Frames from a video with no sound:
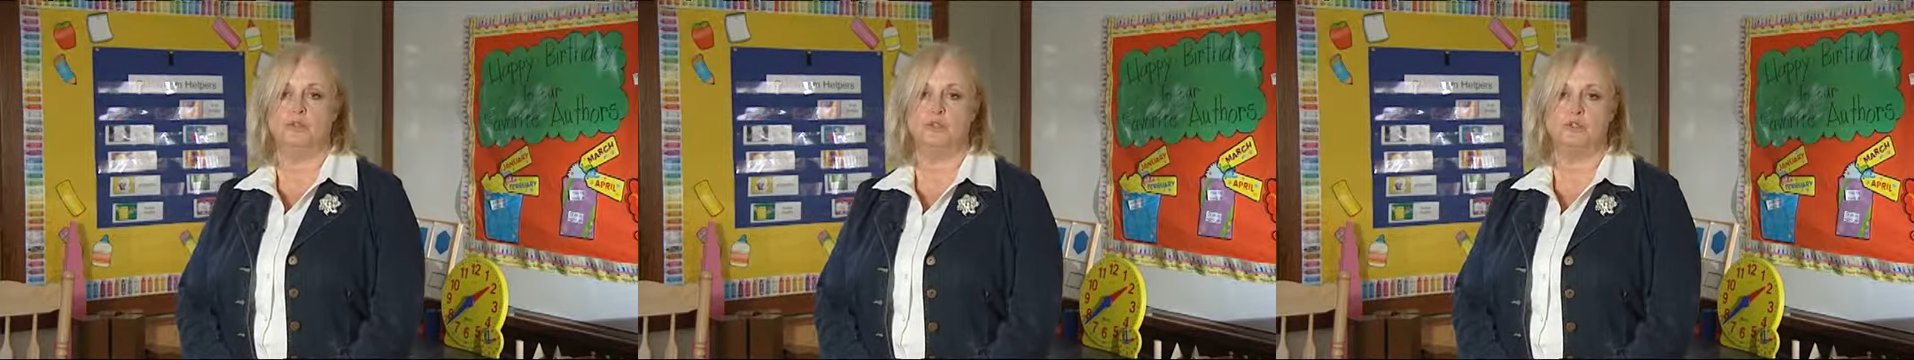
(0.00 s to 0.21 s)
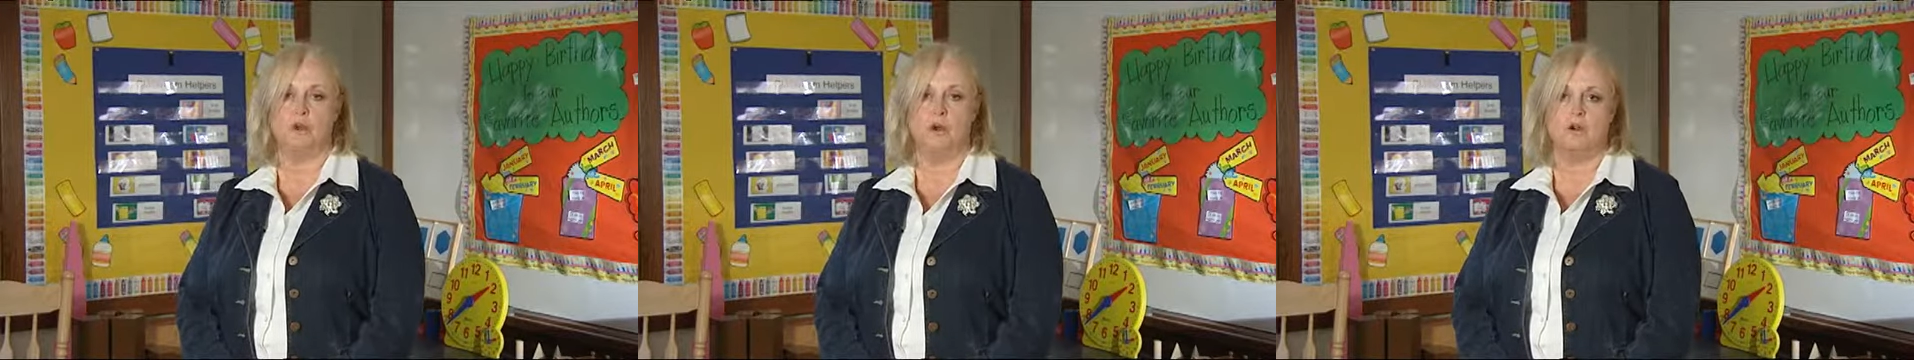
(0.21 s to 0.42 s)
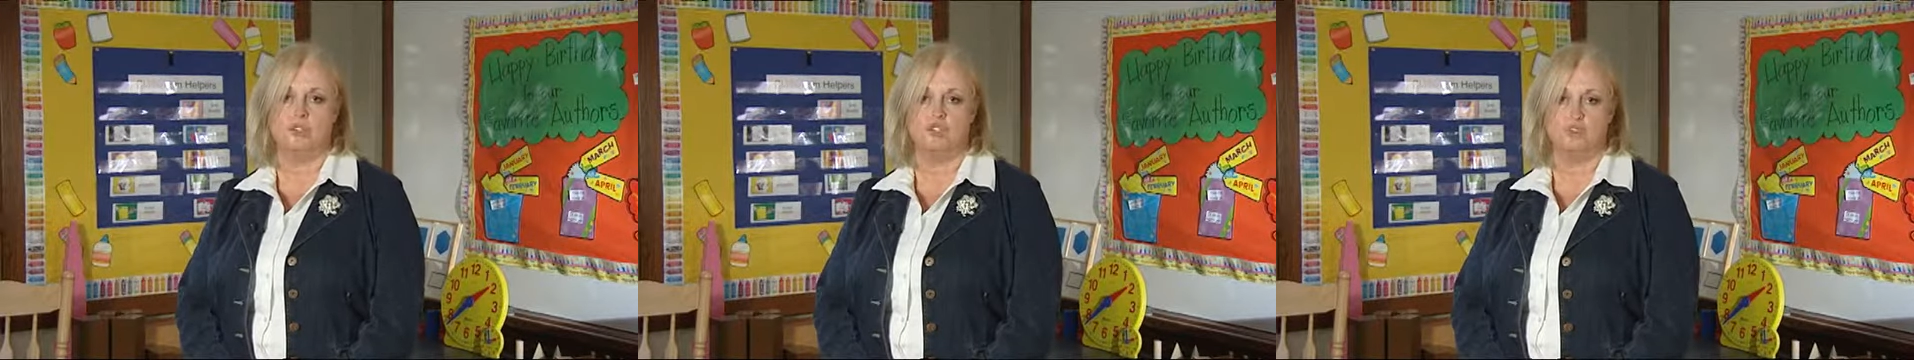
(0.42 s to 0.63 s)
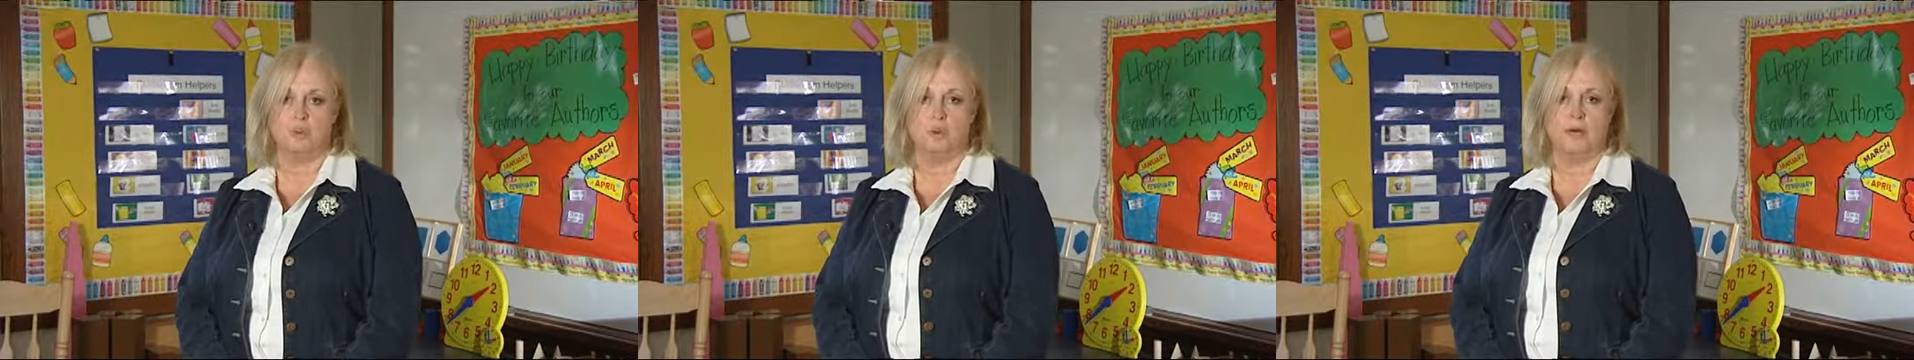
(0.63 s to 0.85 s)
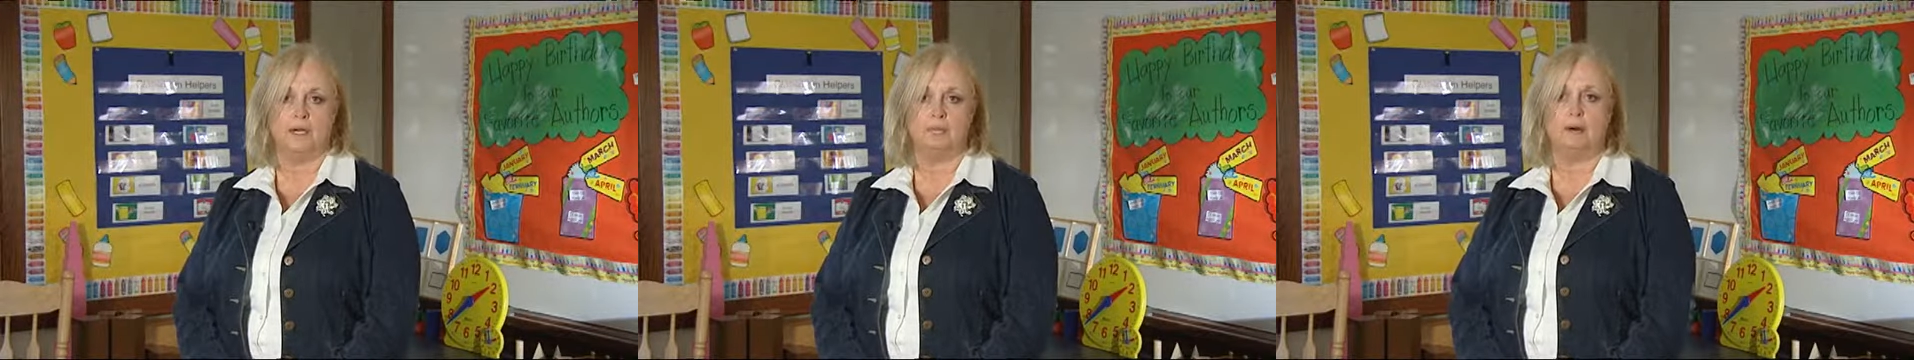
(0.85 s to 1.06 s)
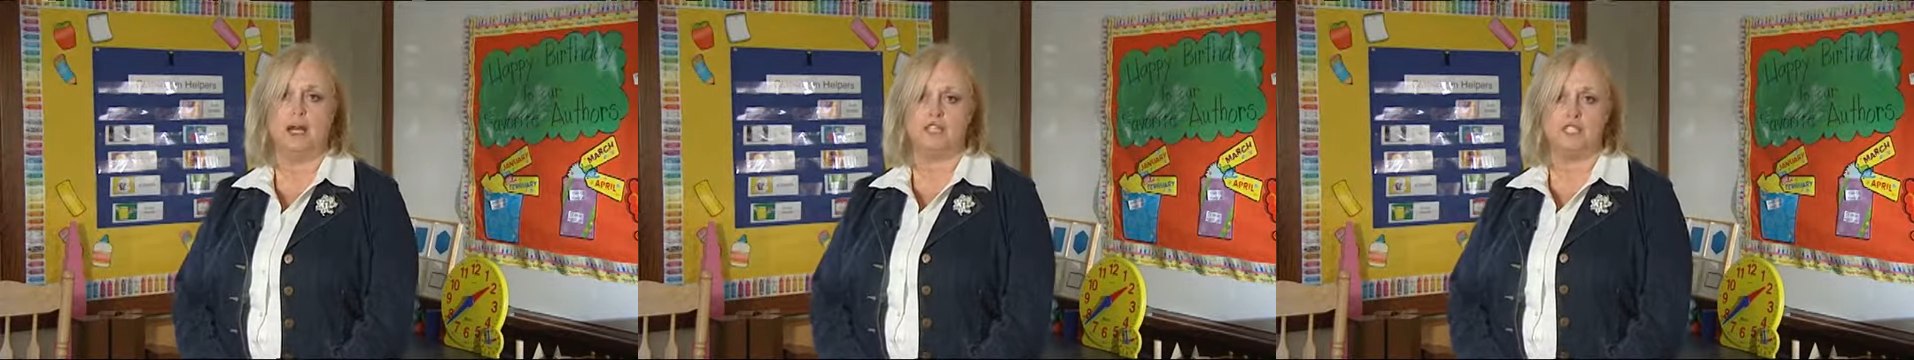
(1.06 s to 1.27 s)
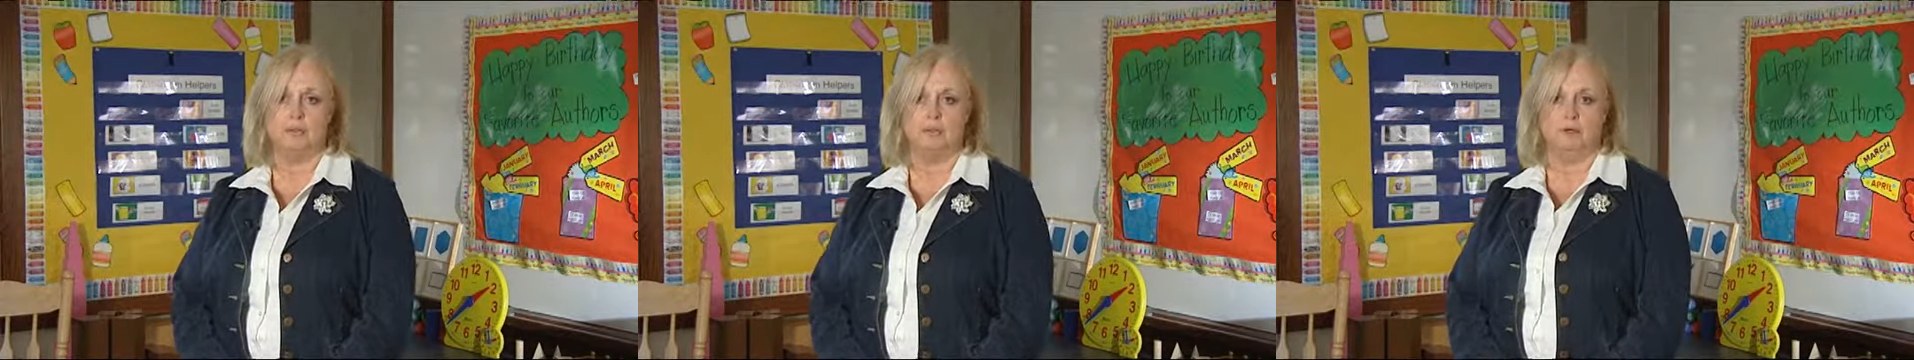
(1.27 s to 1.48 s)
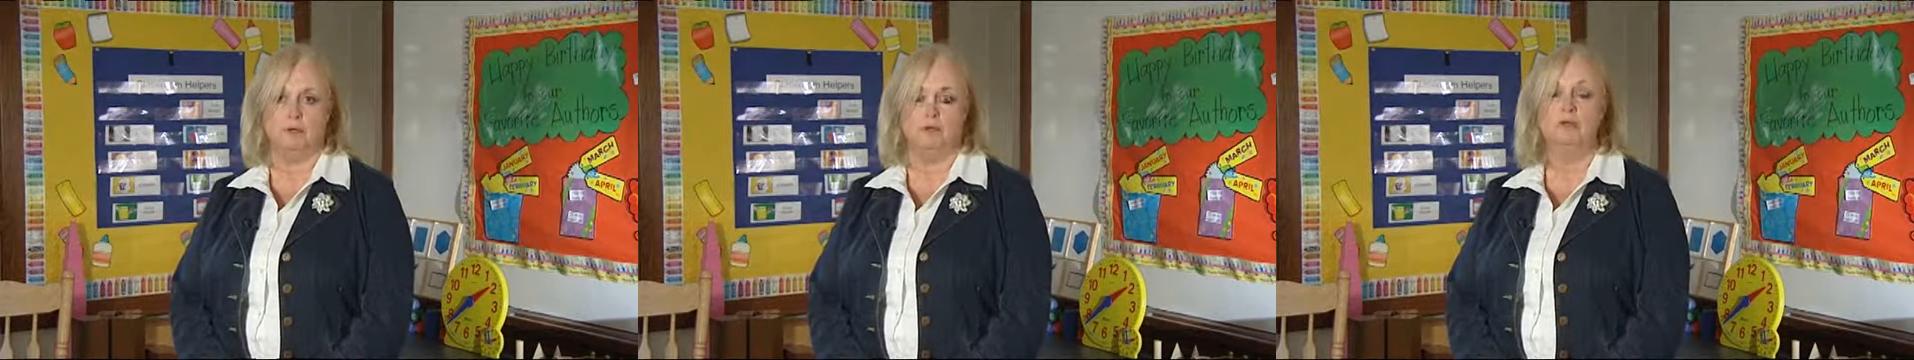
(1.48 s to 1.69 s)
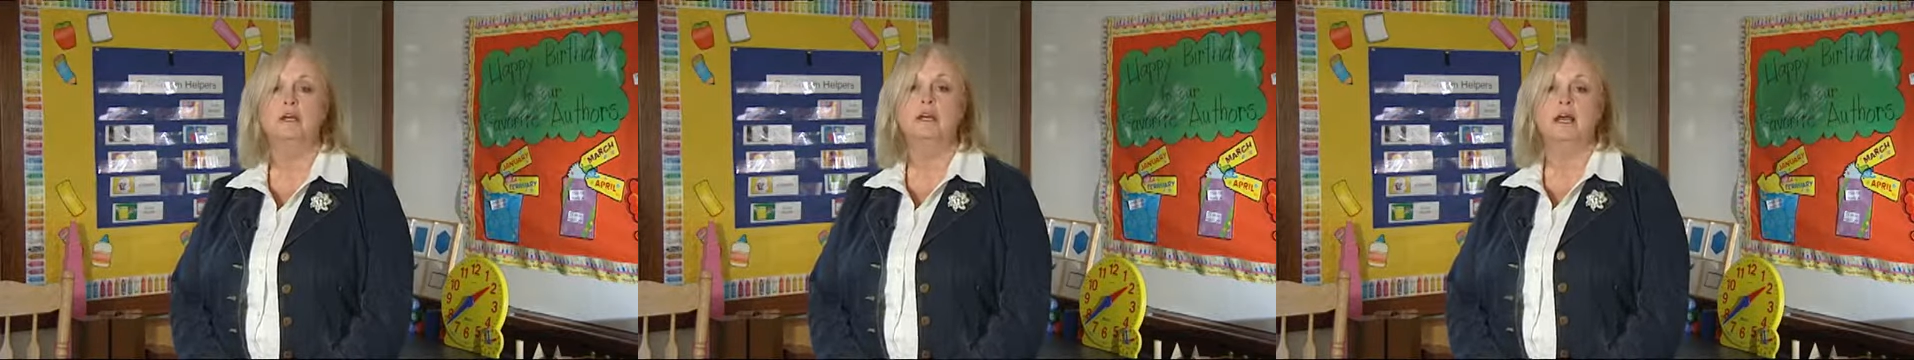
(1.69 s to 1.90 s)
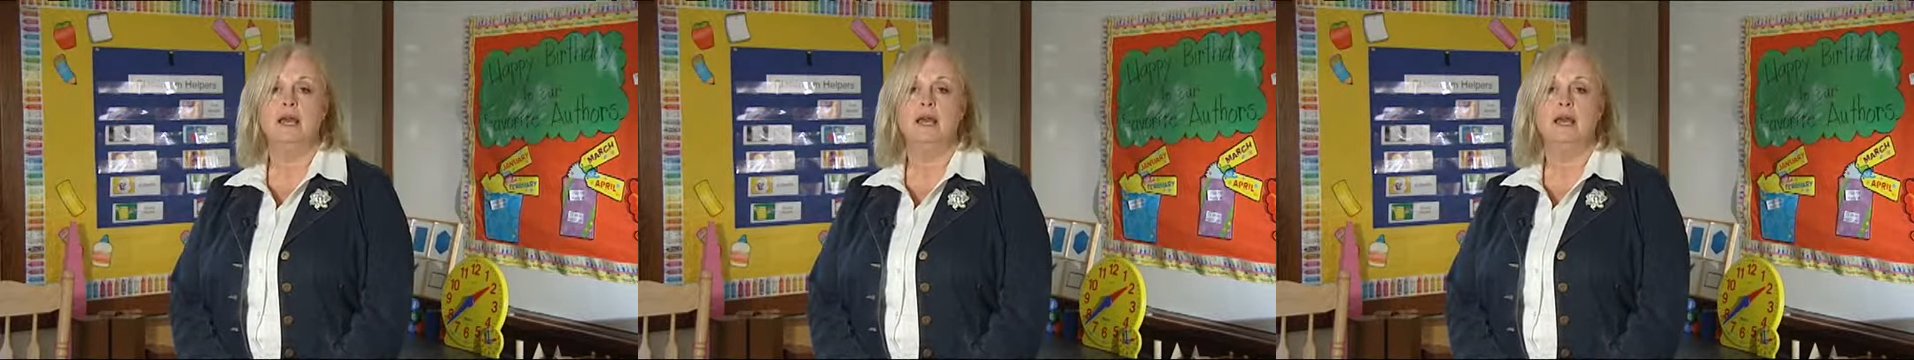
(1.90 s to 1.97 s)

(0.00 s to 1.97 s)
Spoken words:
the strongest squad possible